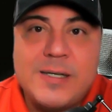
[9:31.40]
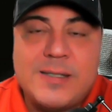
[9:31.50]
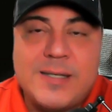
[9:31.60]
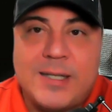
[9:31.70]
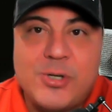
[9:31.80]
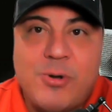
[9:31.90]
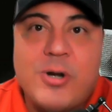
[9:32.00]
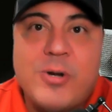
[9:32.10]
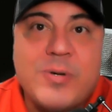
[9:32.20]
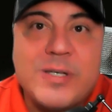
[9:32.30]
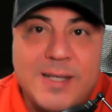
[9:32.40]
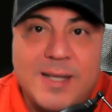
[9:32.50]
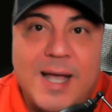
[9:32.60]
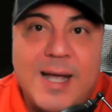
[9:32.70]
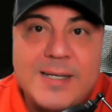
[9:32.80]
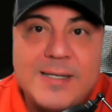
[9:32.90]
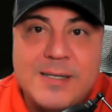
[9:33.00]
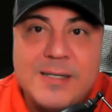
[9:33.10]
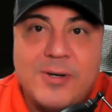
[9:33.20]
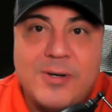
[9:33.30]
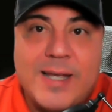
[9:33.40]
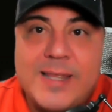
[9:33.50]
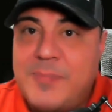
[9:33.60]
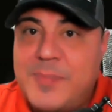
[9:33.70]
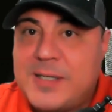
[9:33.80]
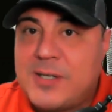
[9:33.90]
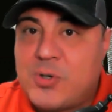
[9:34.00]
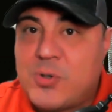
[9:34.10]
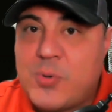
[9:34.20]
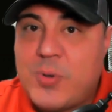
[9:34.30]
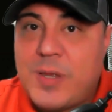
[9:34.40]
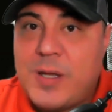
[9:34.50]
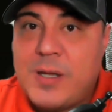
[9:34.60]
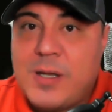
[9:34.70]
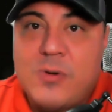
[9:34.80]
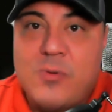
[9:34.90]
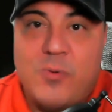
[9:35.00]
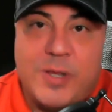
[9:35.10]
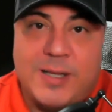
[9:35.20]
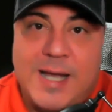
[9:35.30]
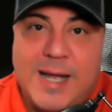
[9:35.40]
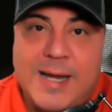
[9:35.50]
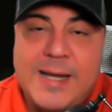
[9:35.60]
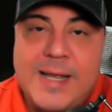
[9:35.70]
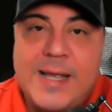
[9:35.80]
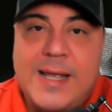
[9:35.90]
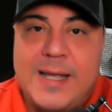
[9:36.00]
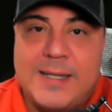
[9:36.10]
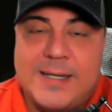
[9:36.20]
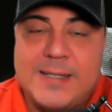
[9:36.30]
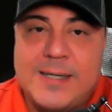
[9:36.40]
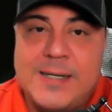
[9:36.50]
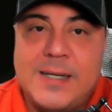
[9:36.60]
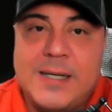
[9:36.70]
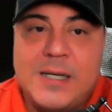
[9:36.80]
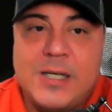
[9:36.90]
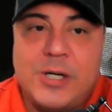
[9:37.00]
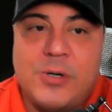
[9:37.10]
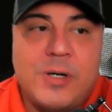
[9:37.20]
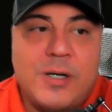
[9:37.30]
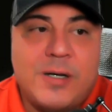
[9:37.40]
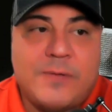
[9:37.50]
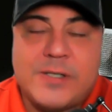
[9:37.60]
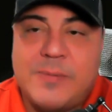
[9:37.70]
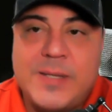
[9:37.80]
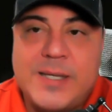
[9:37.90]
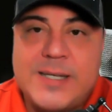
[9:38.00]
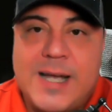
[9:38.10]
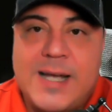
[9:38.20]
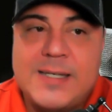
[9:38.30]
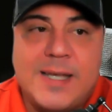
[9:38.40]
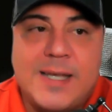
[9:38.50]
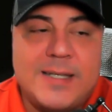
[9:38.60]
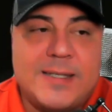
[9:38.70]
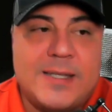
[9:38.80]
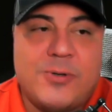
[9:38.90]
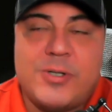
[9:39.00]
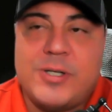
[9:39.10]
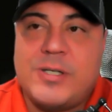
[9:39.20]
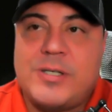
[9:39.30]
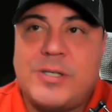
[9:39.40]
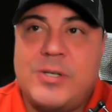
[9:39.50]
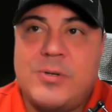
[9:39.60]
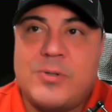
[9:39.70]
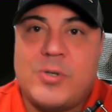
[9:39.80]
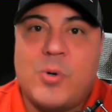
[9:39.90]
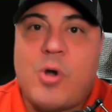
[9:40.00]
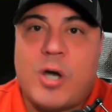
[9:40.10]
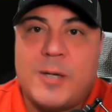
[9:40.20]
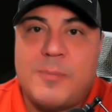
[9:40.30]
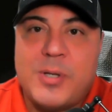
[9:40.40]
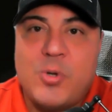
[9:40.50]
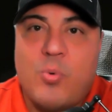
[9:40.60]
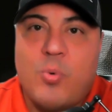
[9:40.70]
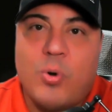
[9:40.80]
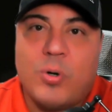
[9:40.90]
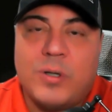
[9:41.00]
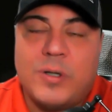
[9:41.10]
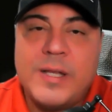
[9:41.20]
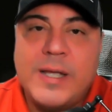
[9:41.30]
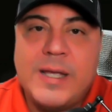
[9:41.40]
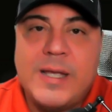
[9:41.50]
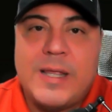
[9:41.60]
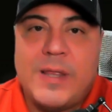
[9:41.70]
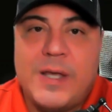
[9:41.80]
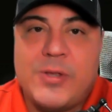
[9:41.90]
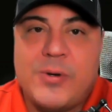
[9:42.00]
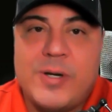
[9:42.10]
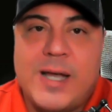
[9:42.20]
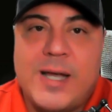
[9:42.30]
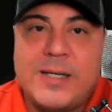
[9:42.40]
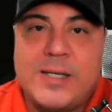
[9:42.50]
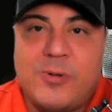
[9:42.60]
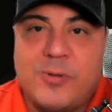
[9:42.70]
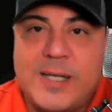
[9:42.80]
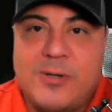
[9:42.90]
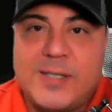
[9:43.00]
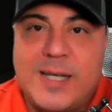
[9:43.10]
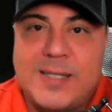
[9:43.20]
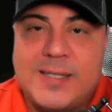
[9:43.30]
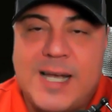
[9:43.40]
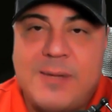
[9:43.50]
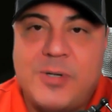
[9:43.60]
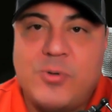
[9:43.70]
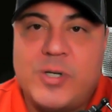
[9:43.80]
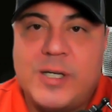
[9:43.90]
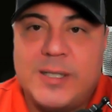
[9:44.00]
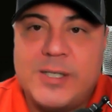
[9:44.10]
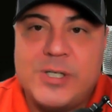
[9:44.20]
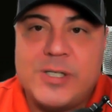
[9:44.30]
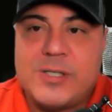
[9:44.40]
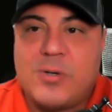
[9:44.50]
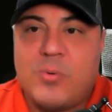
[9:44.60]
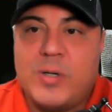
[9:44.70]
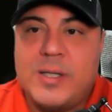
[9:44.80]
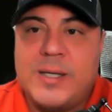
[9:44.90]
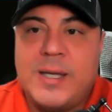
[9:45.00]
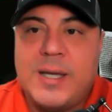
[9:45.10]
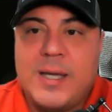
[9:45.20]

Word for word: telling you 100% lies. Okay. They mix the truth with a lie. And like I said, you know, for some of these guys, I think that they're just, you know, so caught up in the world that they're not, you know, they don't take the time and due diligence to really